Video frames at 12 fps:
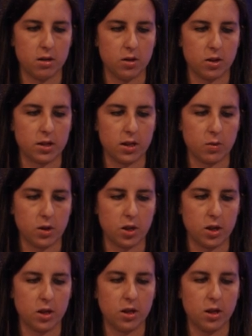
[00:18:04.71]
Looks like we're
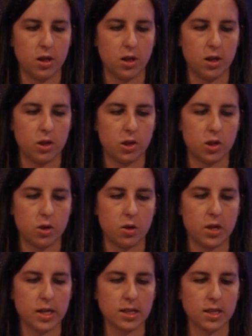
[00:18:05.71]
good. So
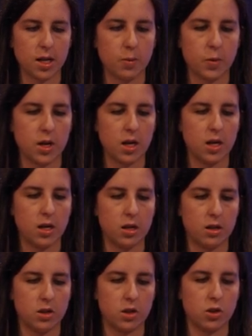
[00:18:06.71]
the next step
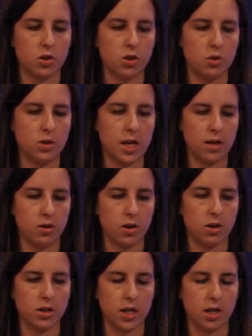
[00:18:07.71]
is to download
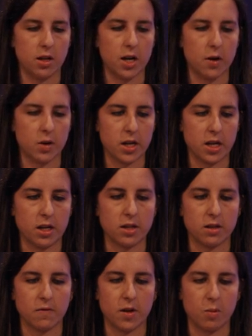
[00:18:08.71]
our data. Now we're getting
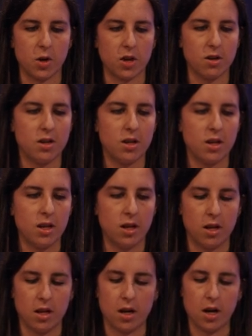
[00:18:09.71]
into the fun part.
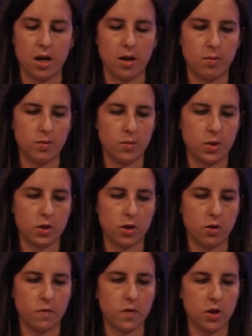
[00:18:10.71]

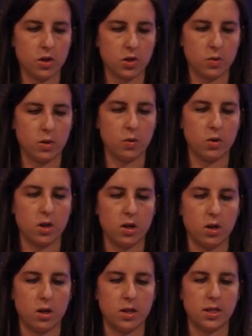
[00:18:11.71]
So first, we
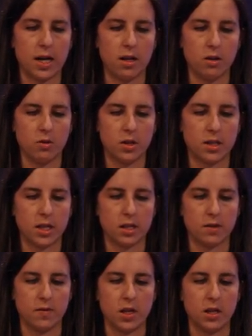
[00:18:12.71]
will download the
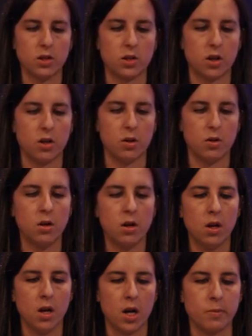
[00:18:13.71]
CSV. So
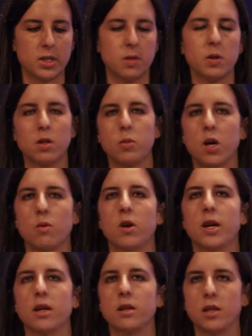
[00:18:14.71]
I'm skipping the part where
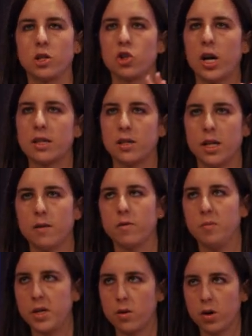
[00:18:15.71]
I extract the data
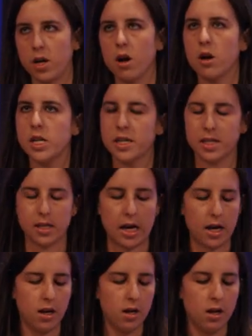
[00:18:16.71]
from BigQuery. I already did
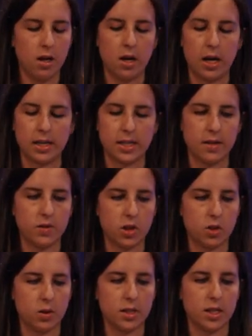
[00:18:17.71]
that. I saved it
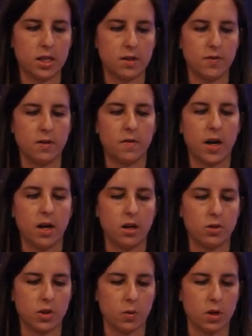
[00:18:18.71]
to a CSV
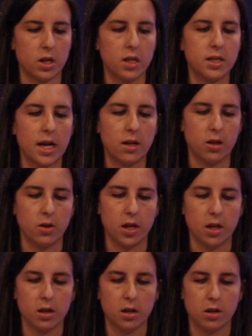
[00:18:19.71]
file. So we're going to download
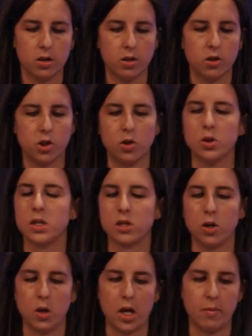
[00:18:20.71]
it to this
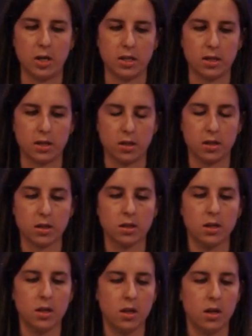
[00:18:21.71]
Colab instance.
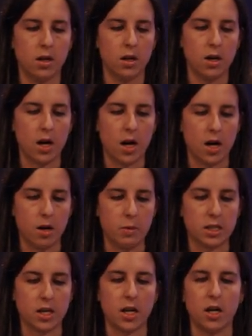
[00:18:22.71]

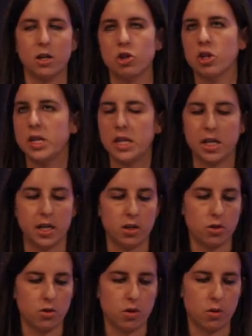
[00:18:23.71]
It's got 188
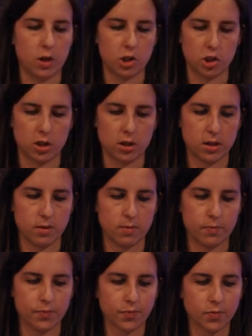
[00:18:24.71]
total questions.
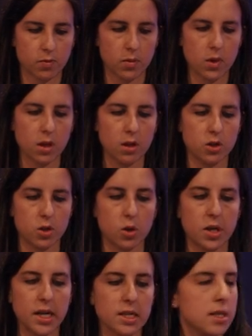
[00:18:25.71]
So the
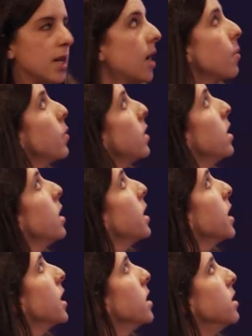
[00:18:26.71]
next step
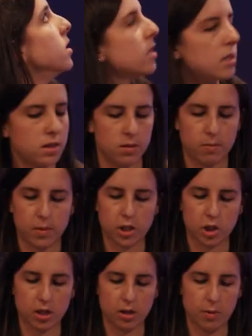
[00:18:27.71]
is
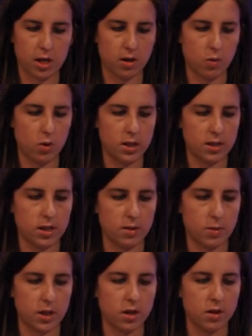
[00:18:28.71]
actually going to make it one size
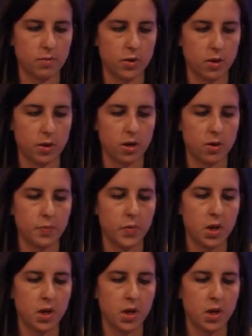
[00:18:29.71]
bigger. There we go.